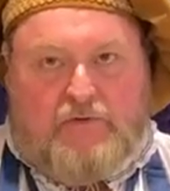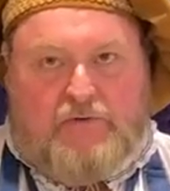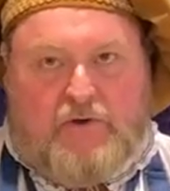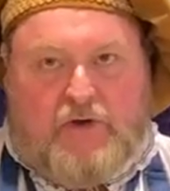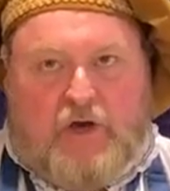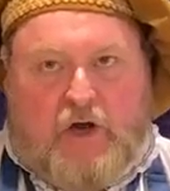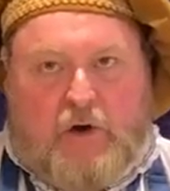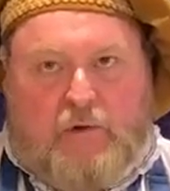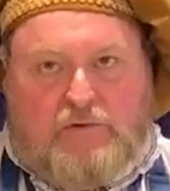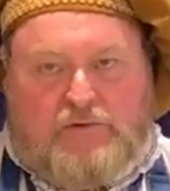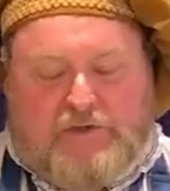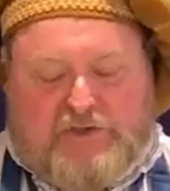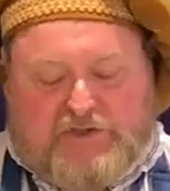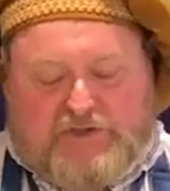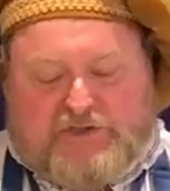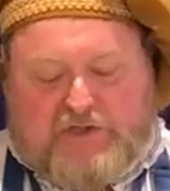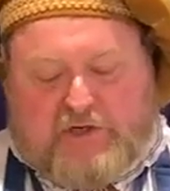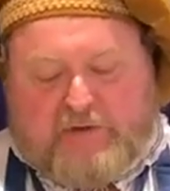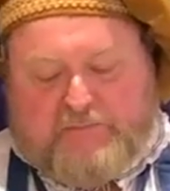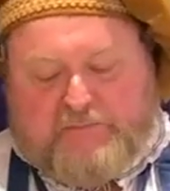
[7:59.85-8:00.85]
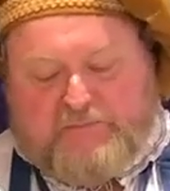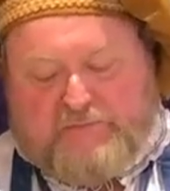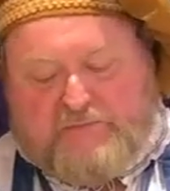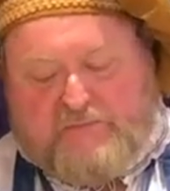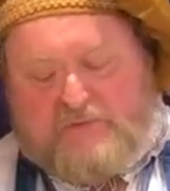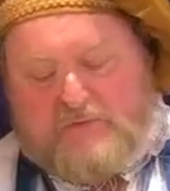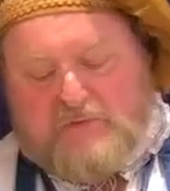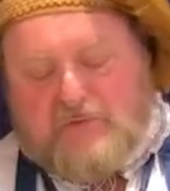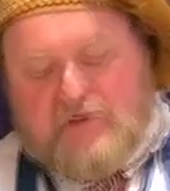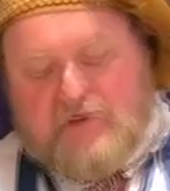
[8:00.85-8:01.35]
the golden syrup.
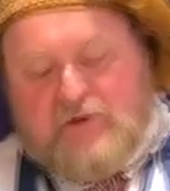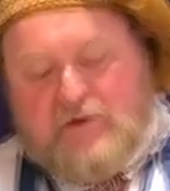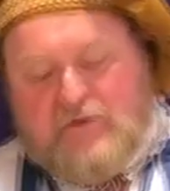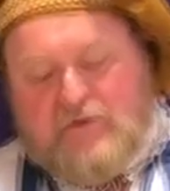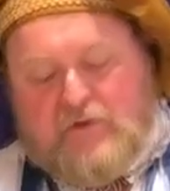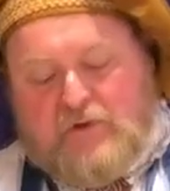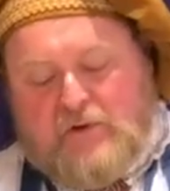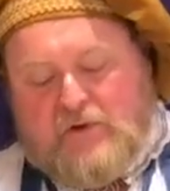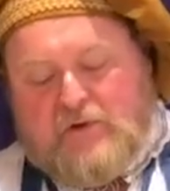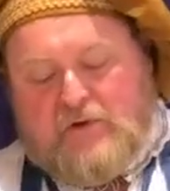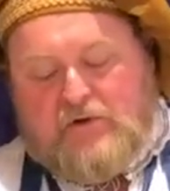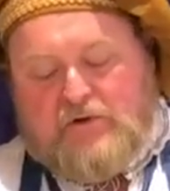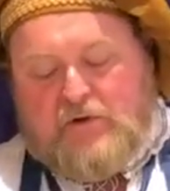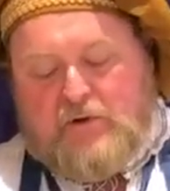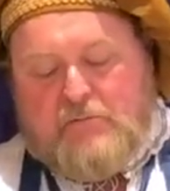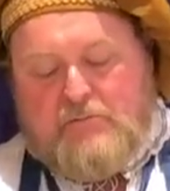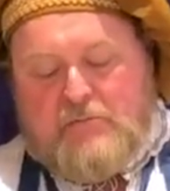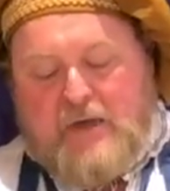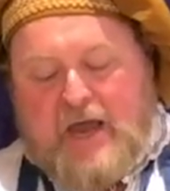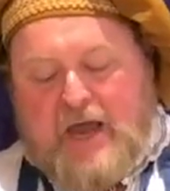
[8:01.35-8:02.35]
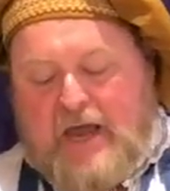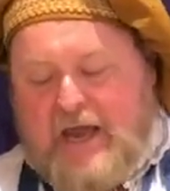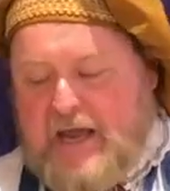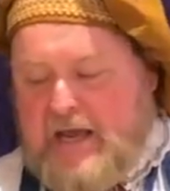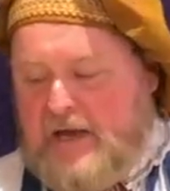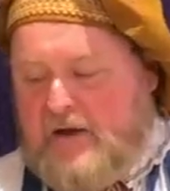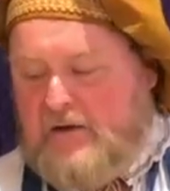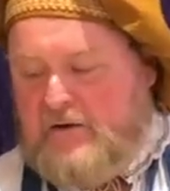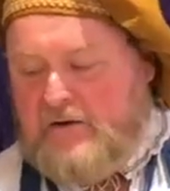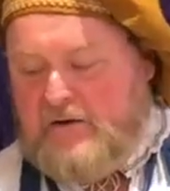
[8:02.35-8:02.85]
You
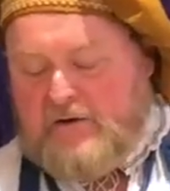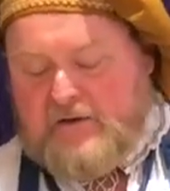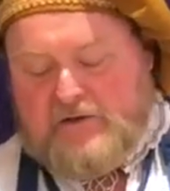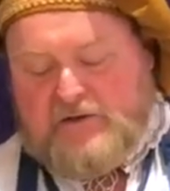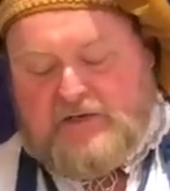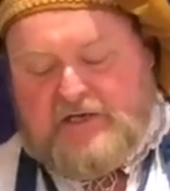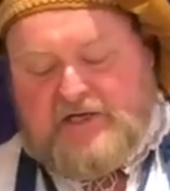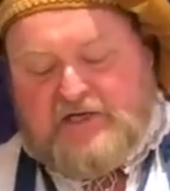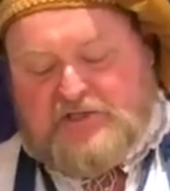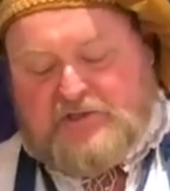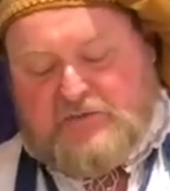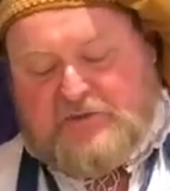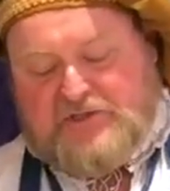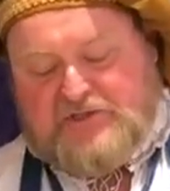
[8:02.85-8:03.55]
may need to